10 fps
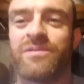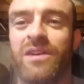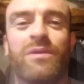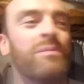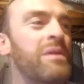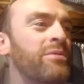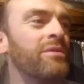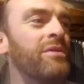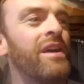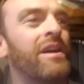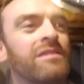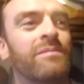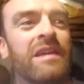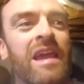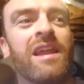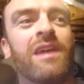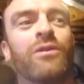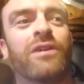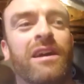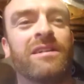some of the people that at the beginning
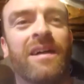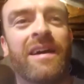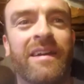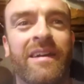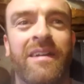were kind of like,